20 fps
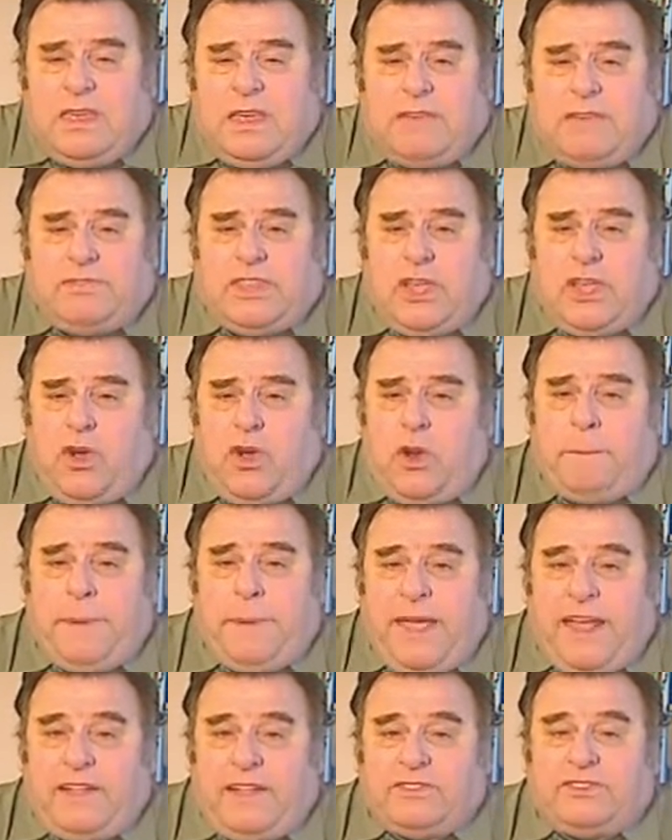If the
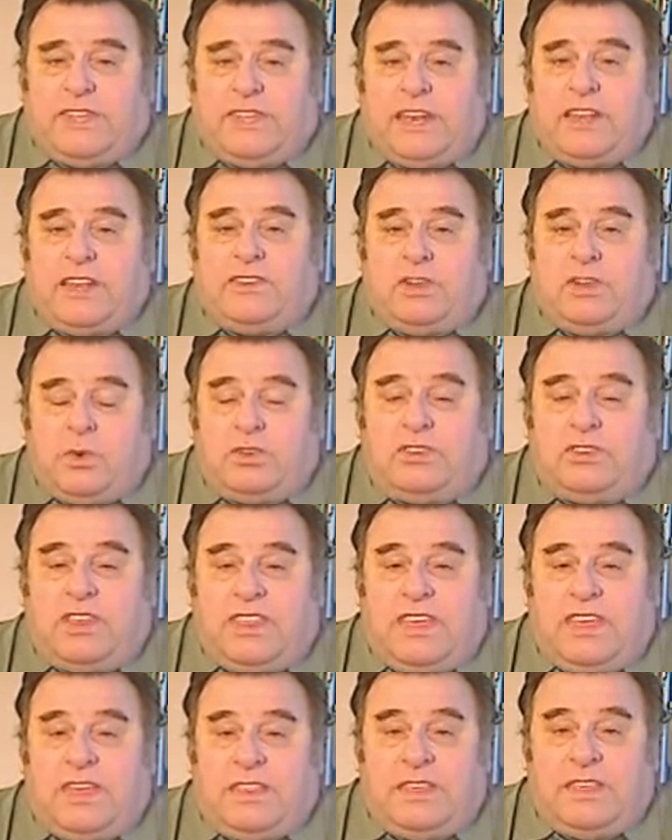Europeans didn't do it
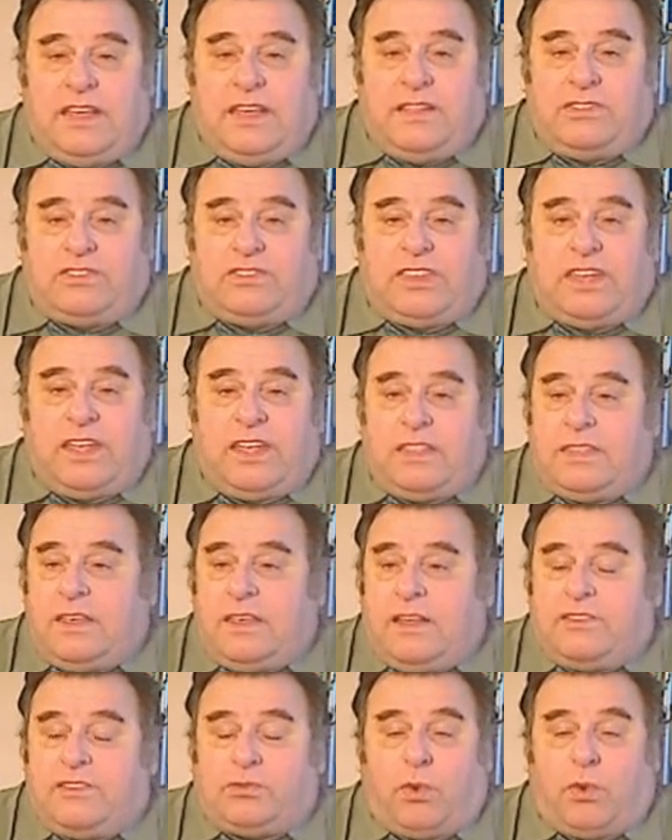to the
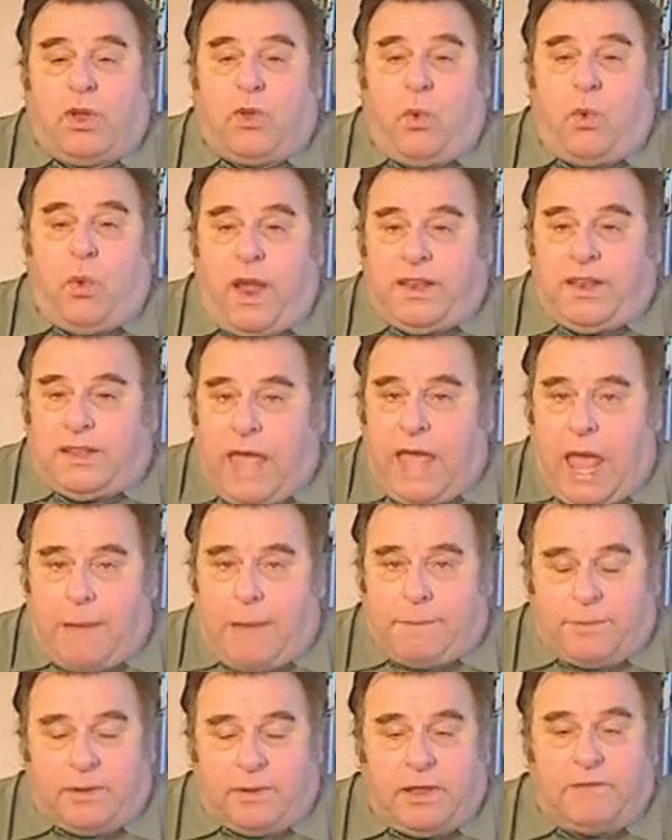Indians were quite
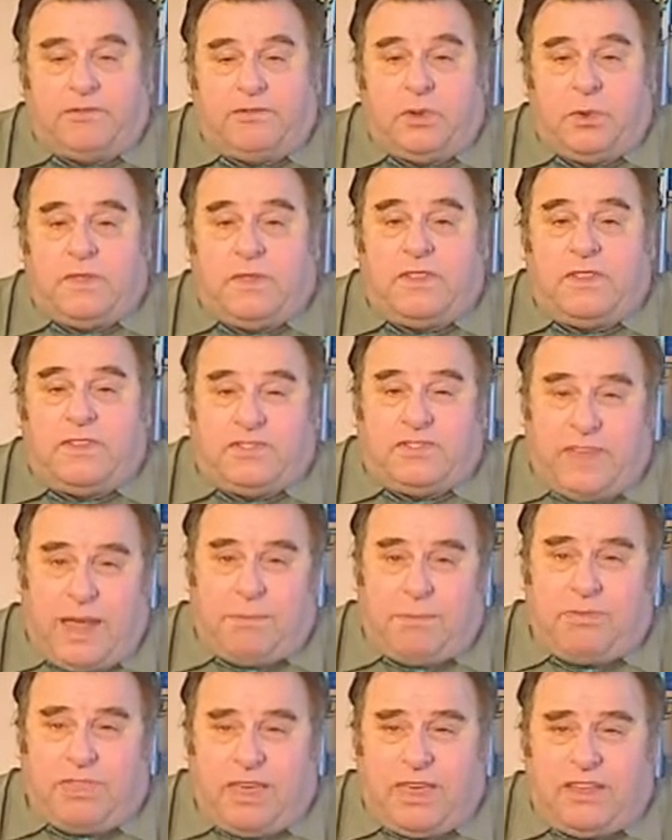capable of doing the
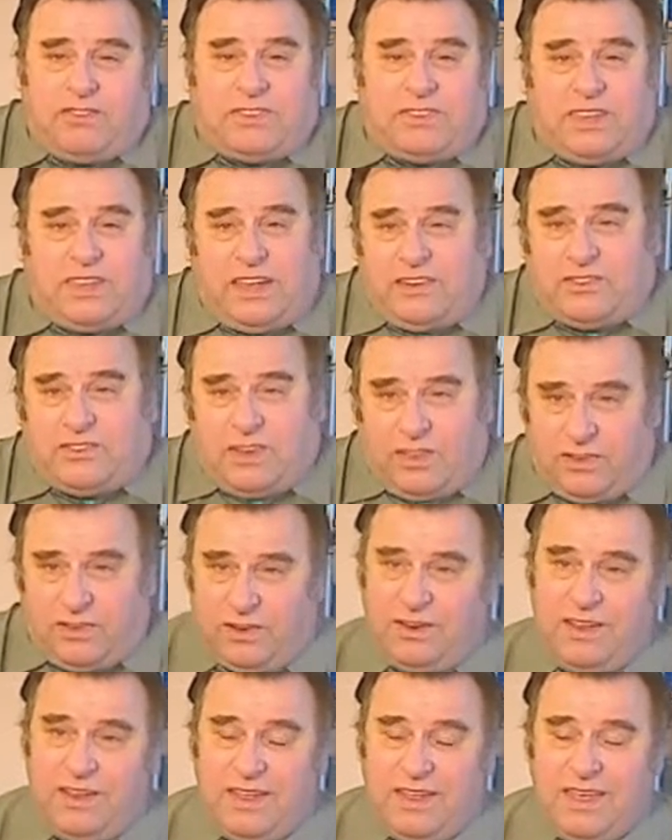same things to each
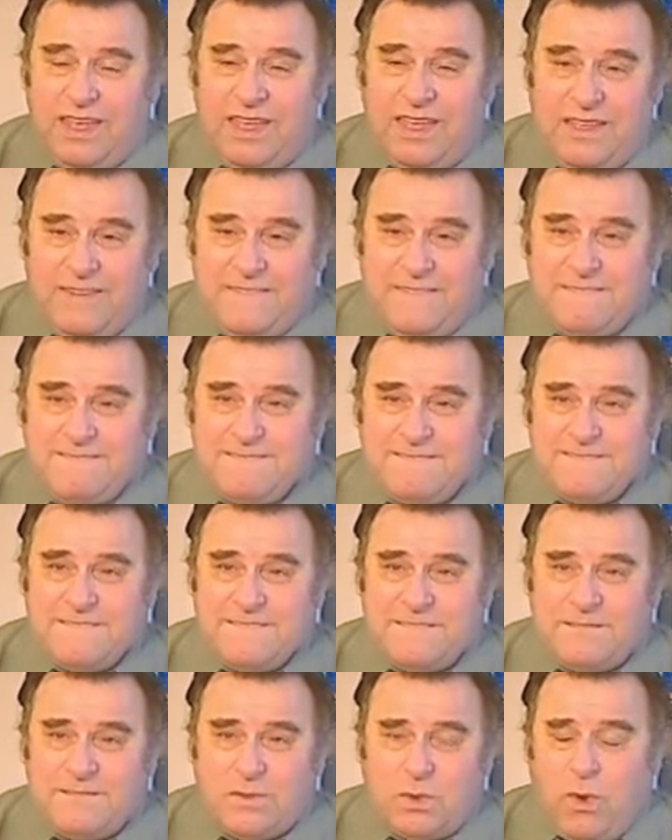other.
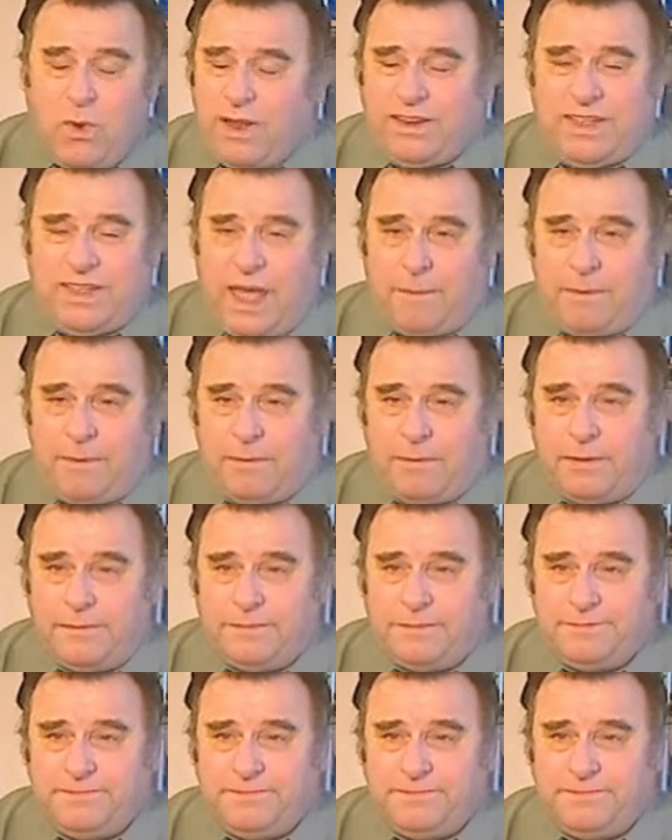Quite capable.